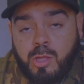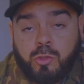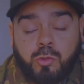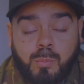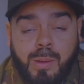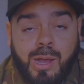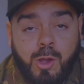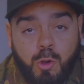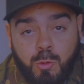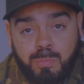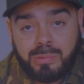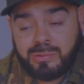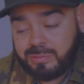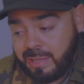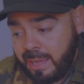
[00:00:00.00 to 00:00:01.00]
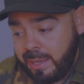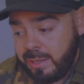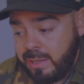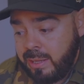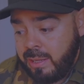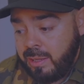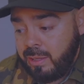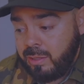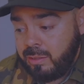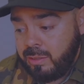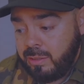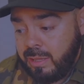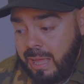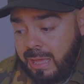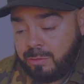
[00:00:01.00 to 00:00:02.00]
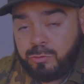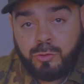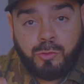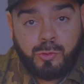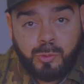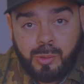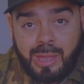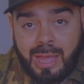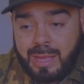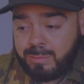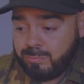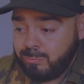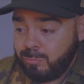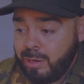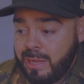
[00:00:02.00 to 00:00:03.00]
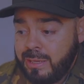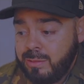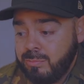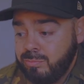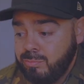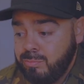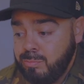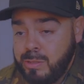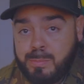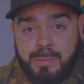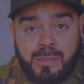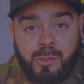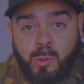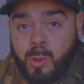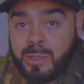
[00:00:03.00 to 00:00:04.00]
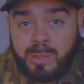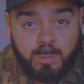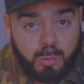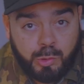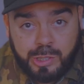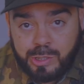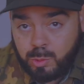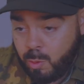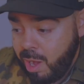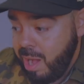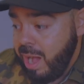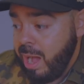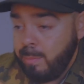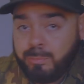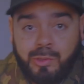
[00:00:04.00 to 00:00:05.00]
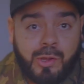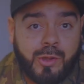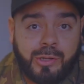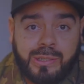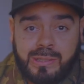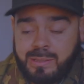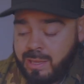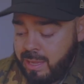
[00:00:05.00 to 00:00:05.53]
So my hope is that as you do that, right? Me being Noan El Boricua, I'm learning.